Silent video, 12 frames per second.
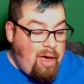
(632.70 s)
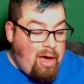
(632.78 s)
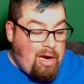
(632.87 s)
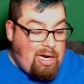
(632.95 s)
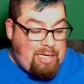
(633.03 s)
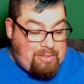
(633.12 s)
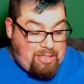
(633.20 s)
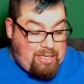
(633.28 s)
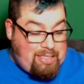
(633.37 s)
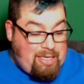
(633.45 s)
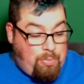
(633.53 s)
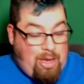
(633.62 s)
All right, so
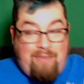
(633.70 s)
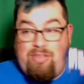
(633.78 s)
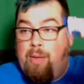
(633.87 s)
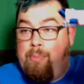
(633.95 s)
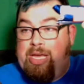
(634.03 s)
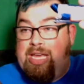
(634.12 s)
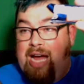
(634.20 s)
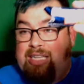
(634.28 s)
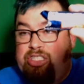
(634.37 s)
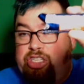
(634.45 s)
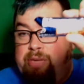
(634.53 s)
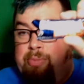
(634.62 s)
next up we have the
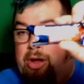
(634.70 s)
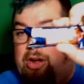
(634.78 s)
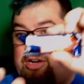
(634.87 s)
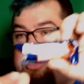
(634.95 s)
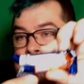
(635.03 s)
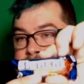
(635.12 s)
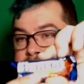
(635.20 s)
Bianchi Bar.